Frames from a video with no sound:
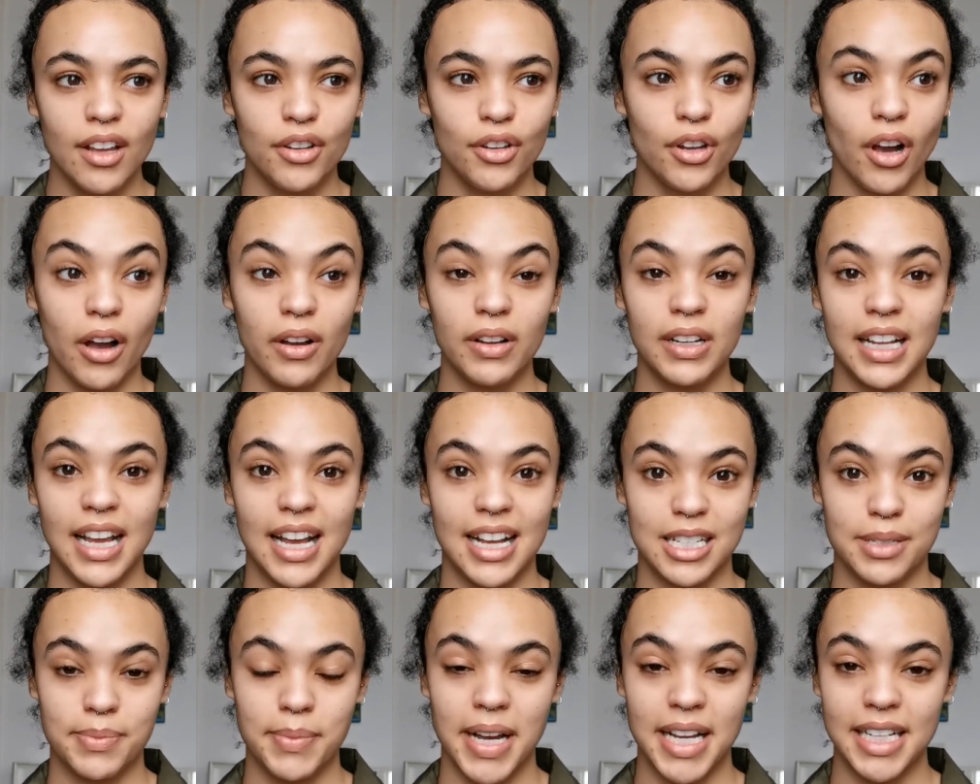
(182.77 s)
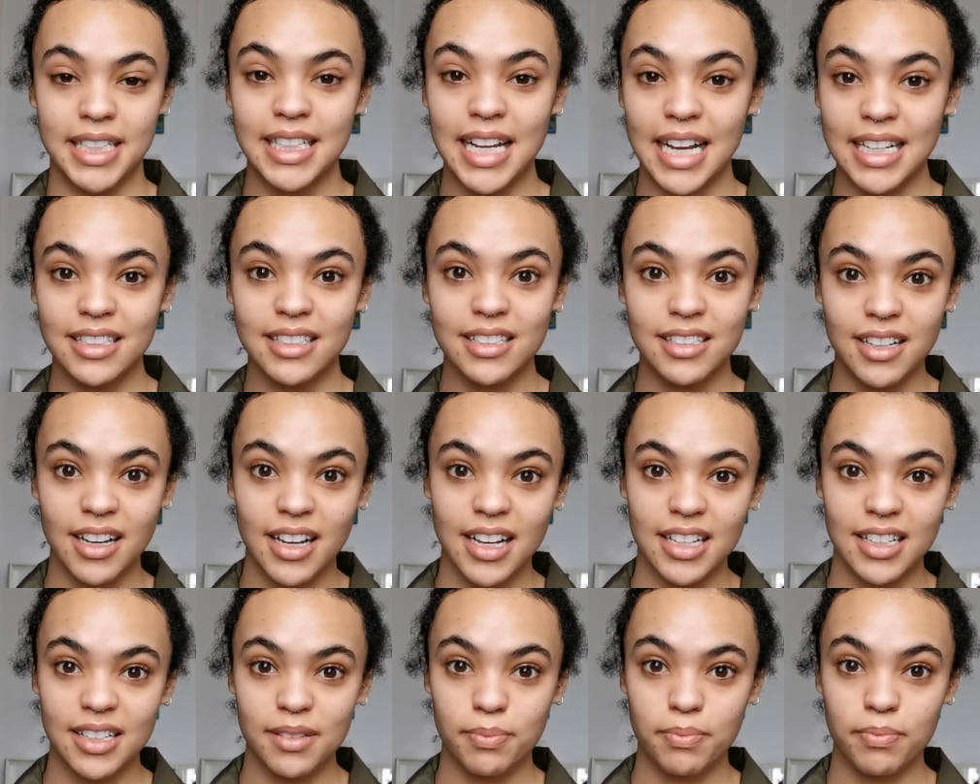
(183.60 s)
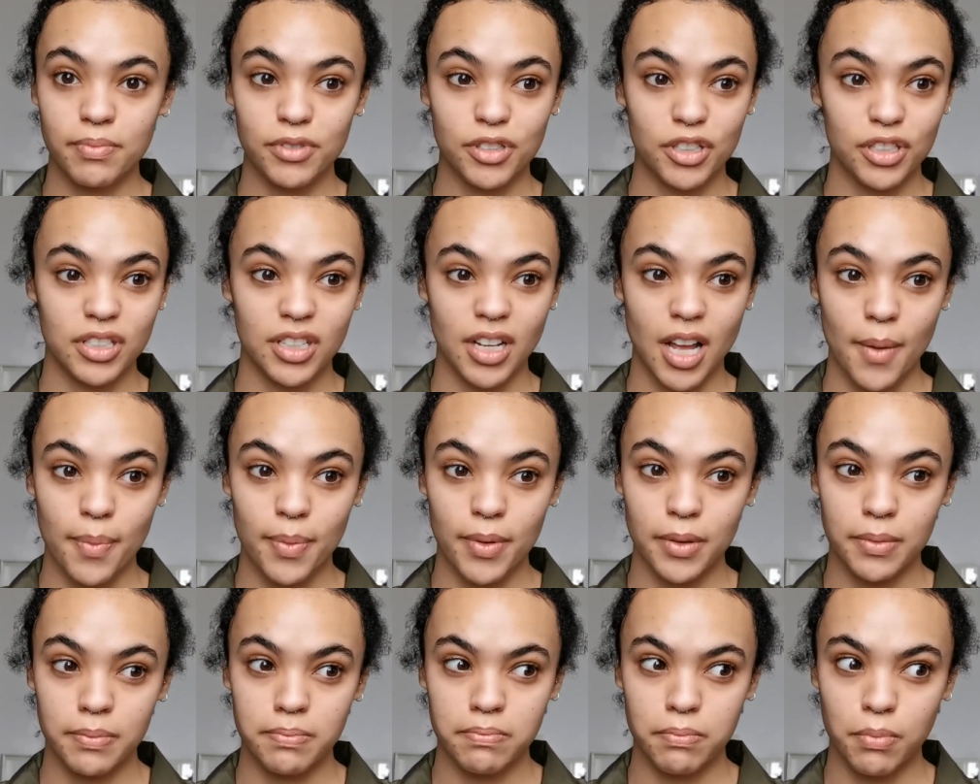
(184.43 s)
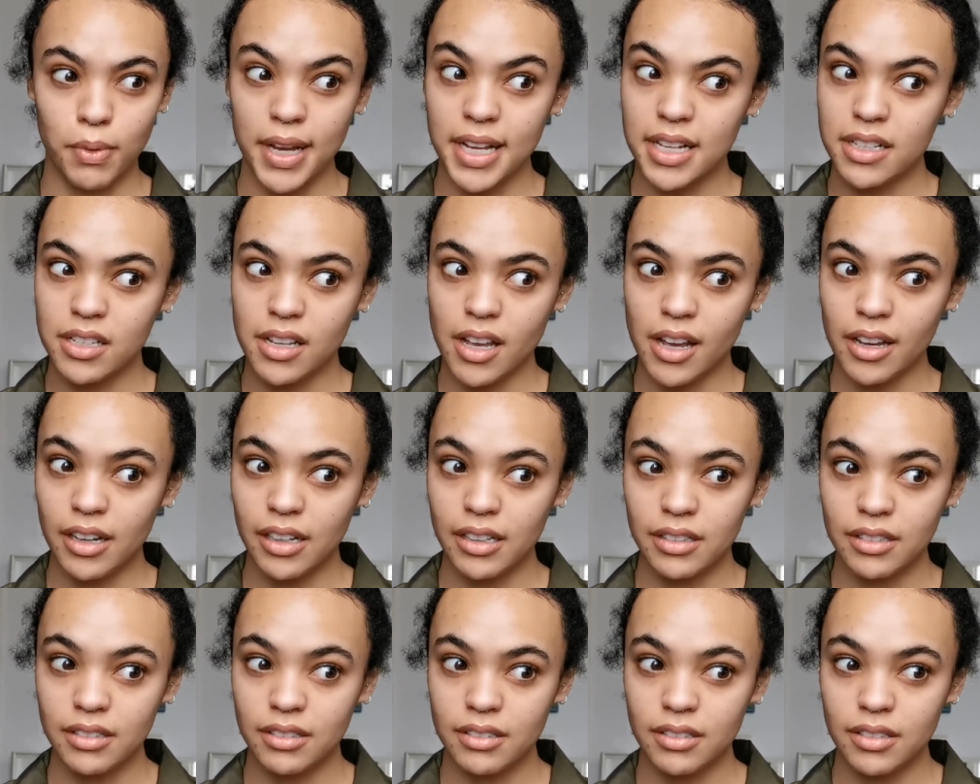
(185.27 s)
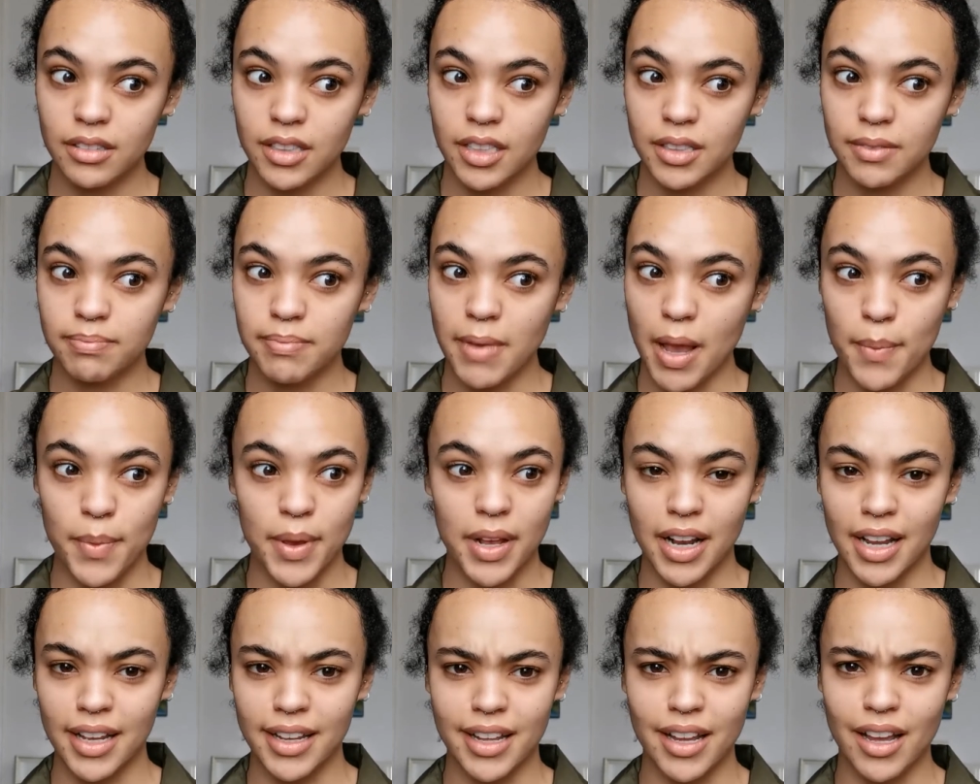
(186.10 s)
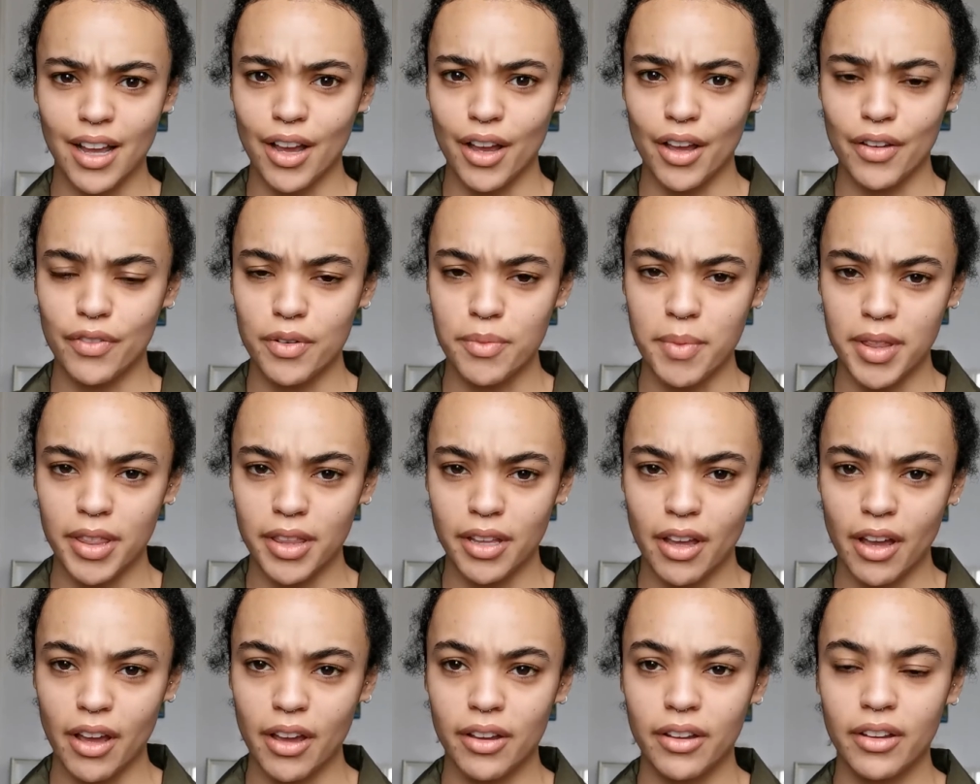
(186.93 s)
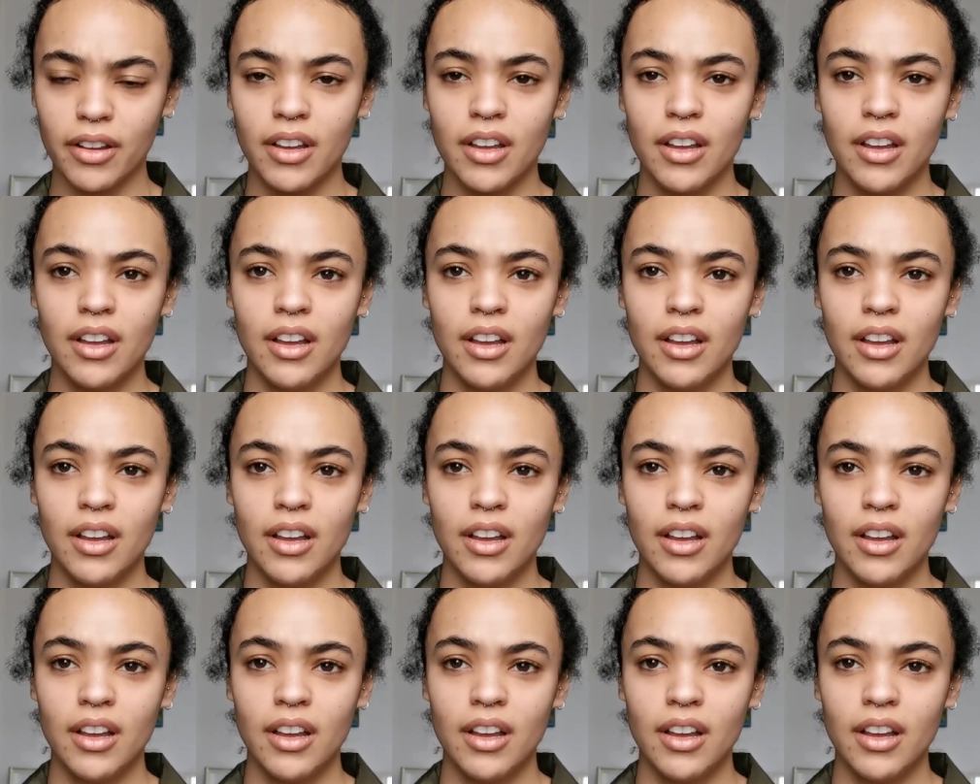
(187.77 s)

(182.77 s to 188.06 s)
Not only has my nan died just a couple of weeks ago, maybe like over a month ago,